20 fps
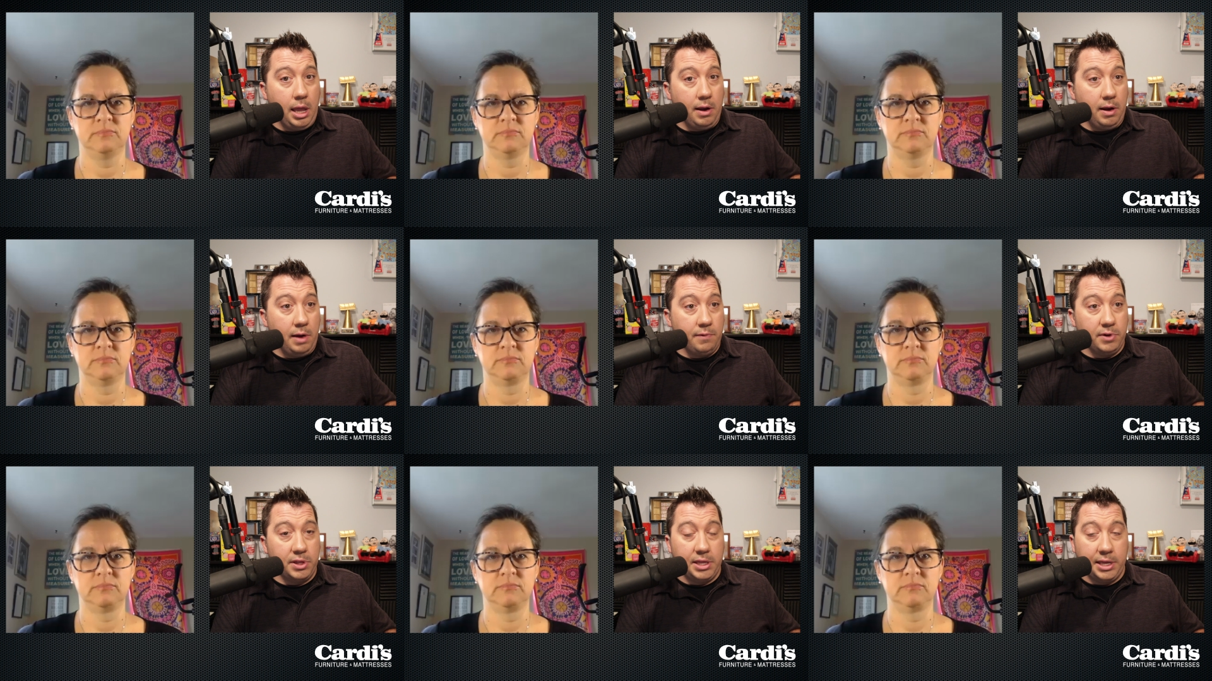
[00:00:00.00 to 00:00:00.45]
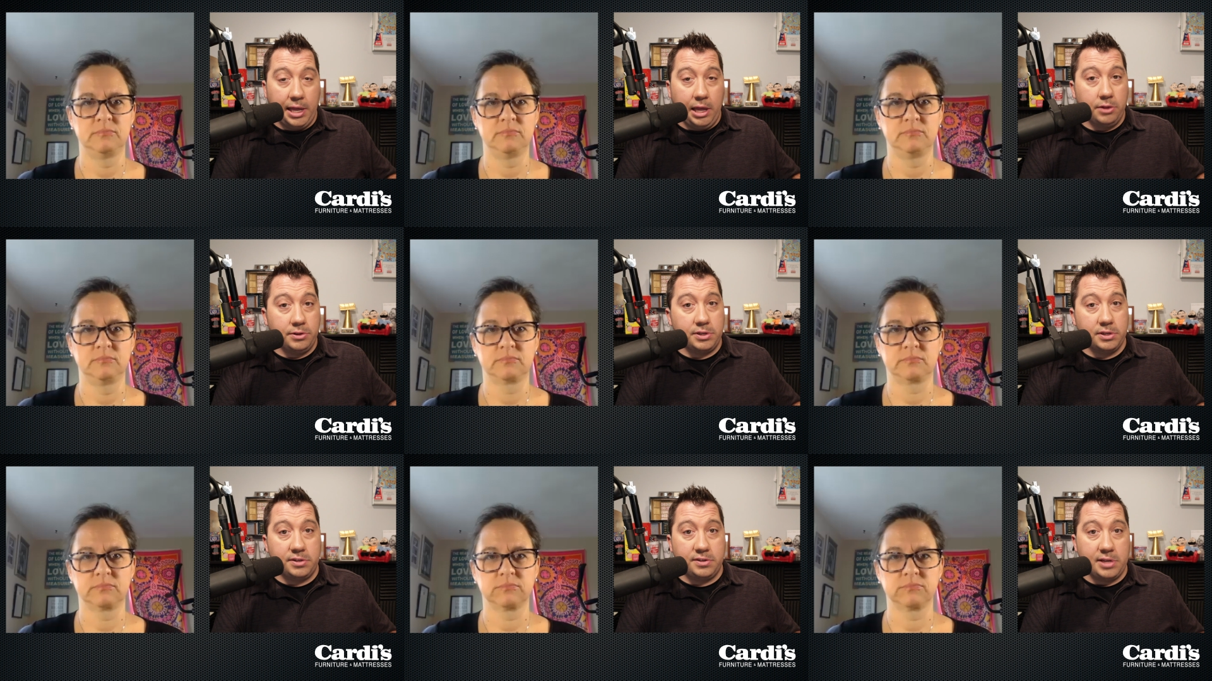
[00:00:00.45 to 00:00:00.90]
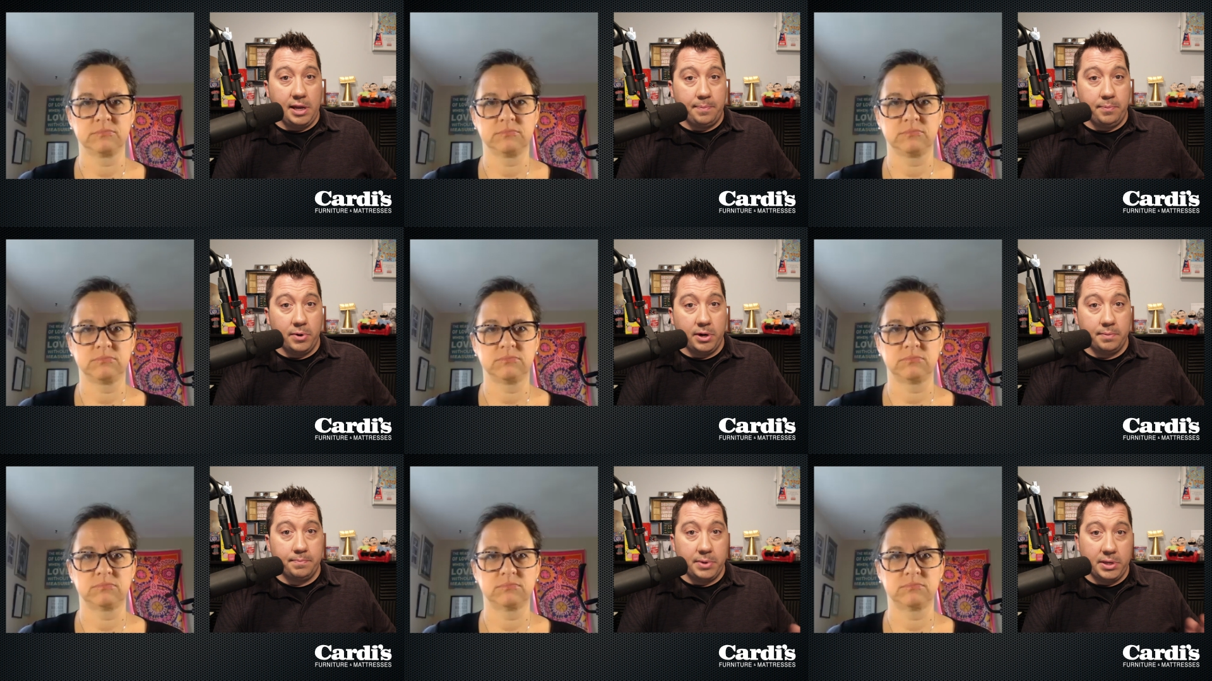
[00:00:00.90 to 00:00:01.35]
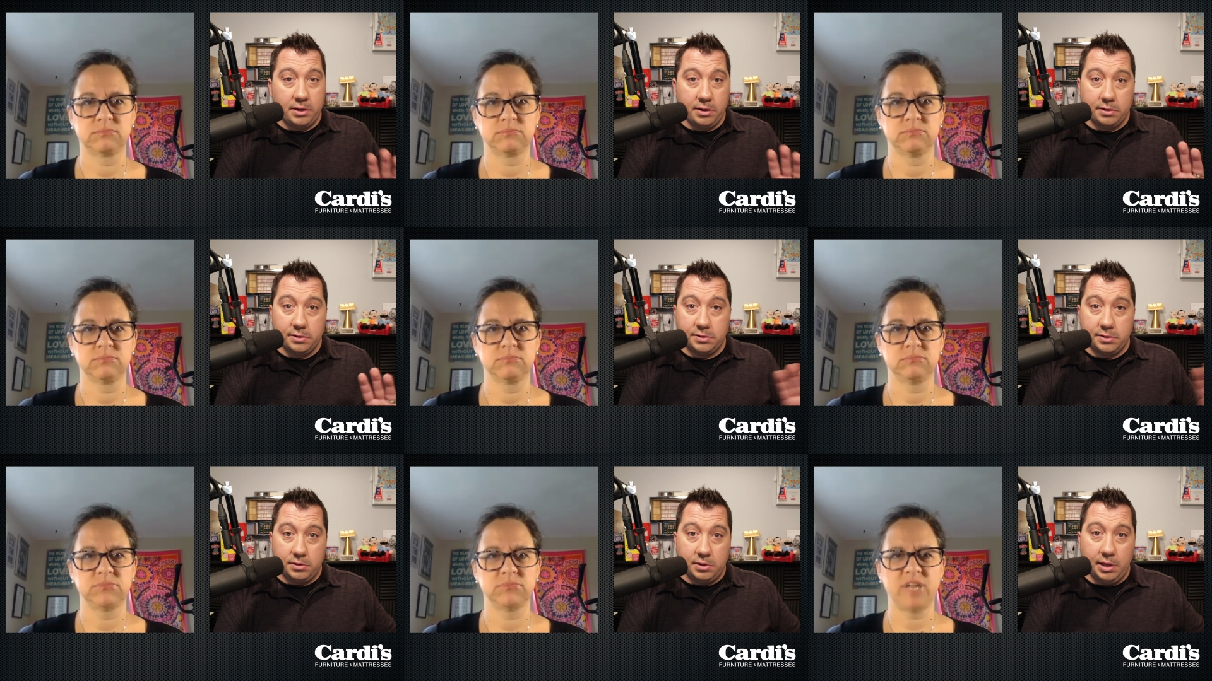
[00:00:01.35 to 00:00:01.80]
Speaker 1: everything else is separate
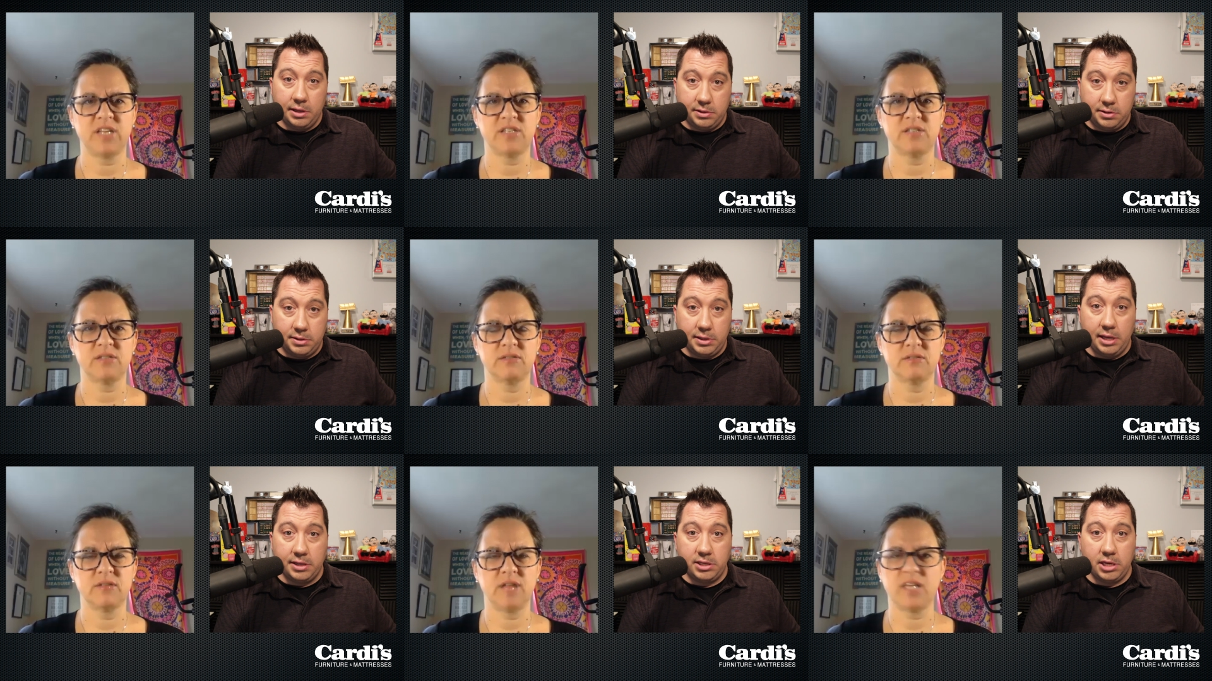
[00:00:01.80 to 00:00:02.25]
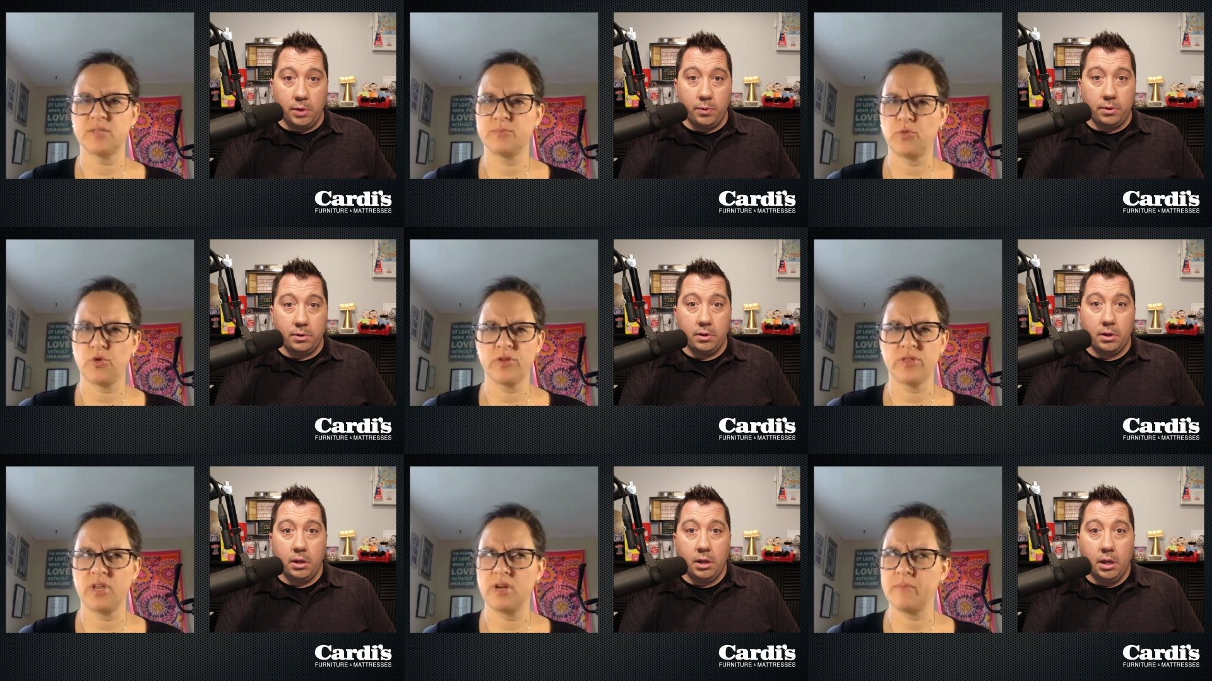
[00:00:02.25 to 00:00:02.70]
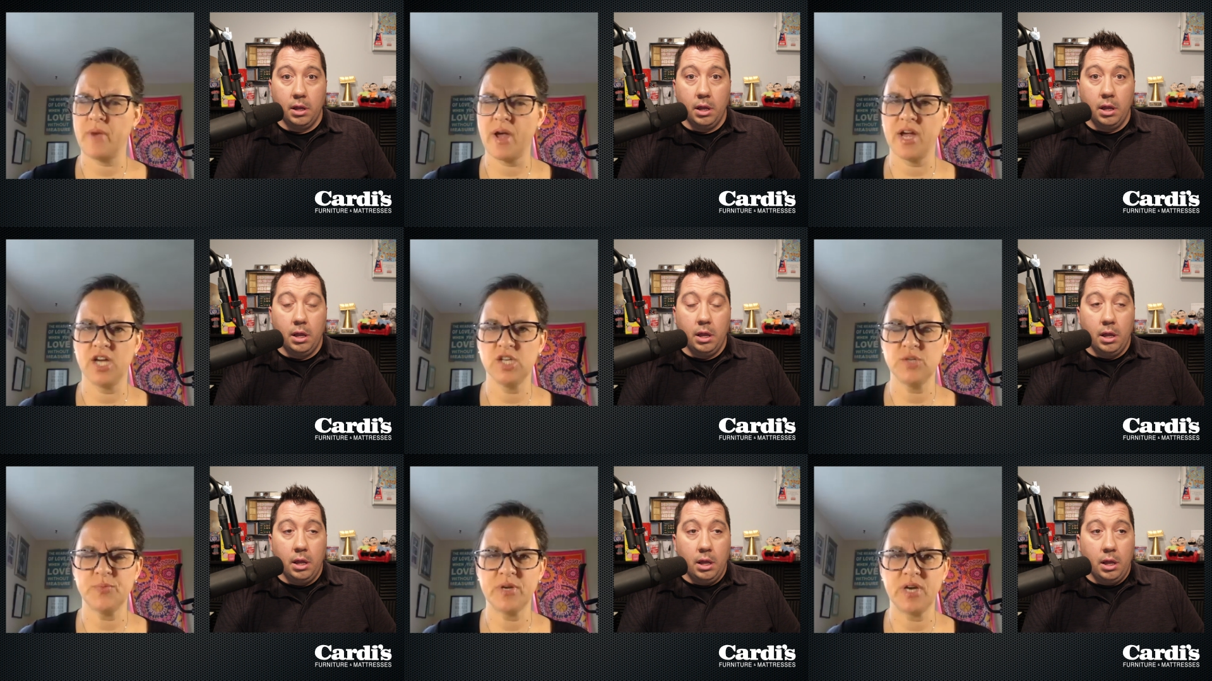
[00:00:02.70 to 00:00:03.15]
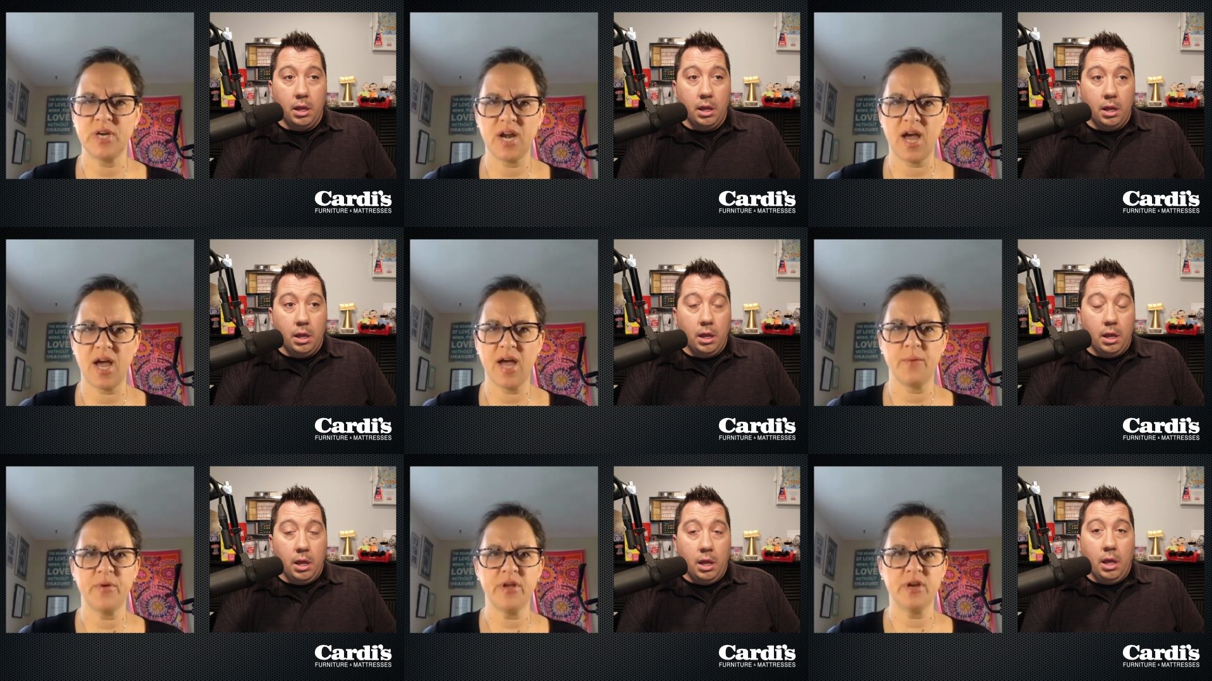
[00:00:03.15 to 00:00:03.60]
because that's that's, that's, that's more than
Speaker 2: my husband and
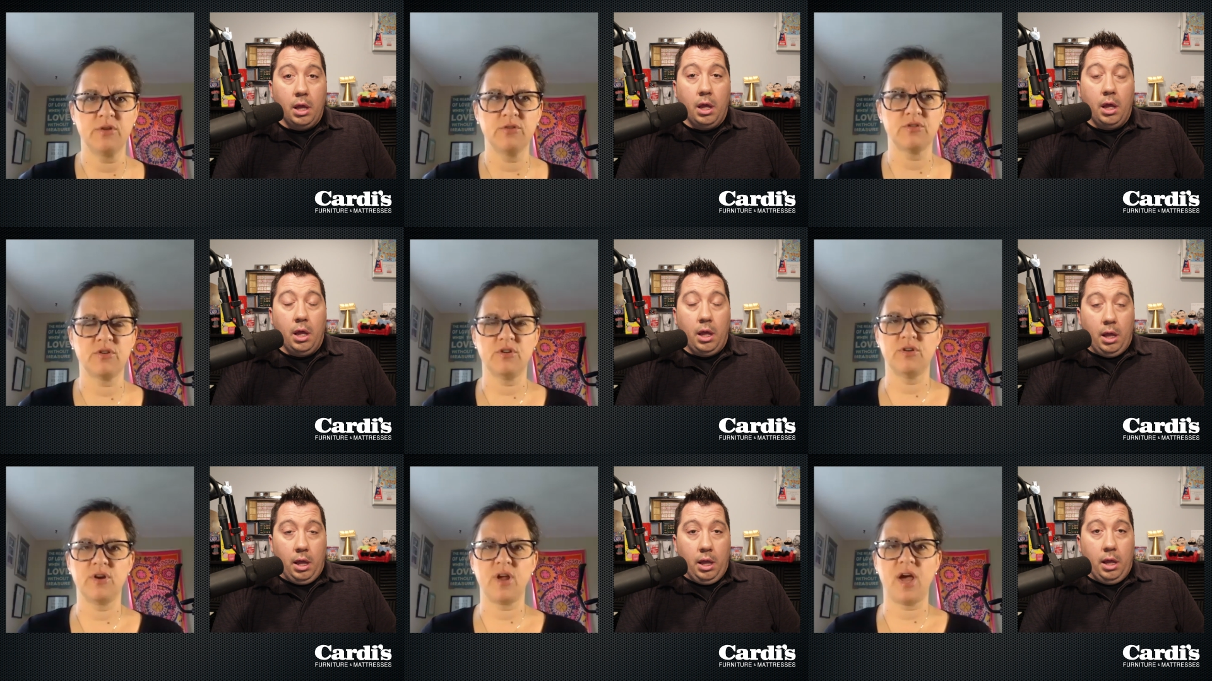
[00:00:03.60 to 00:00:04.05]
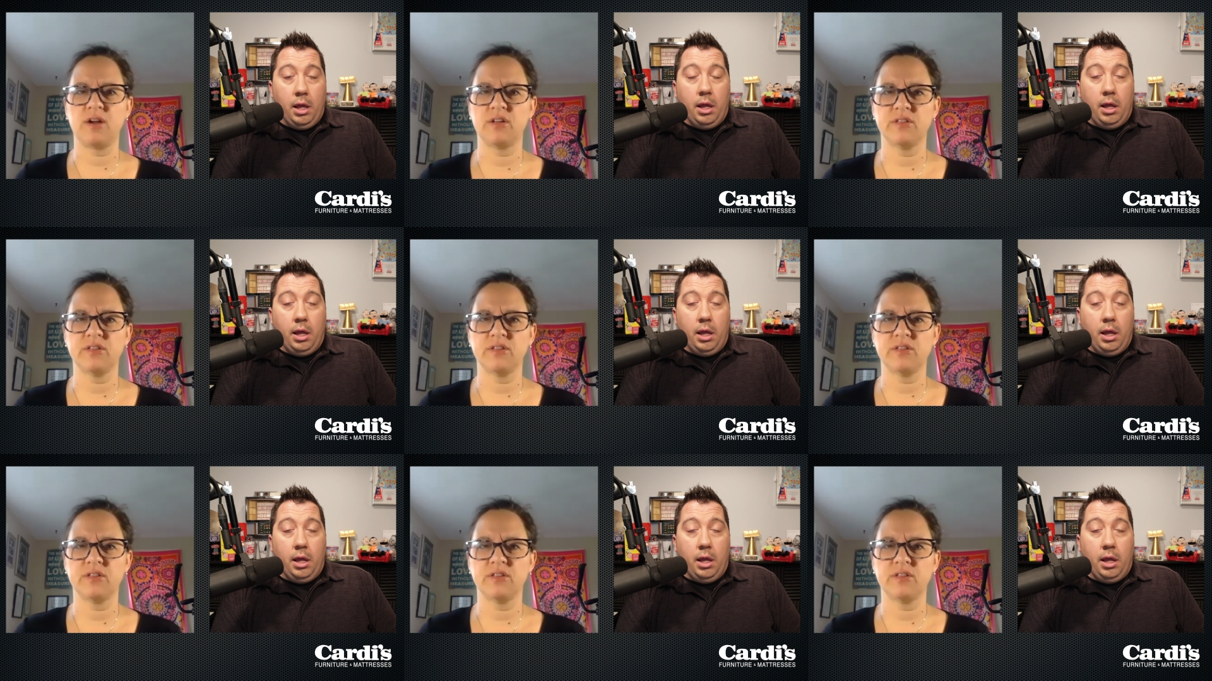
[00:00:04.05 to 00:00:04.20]
I. We don't go to I don't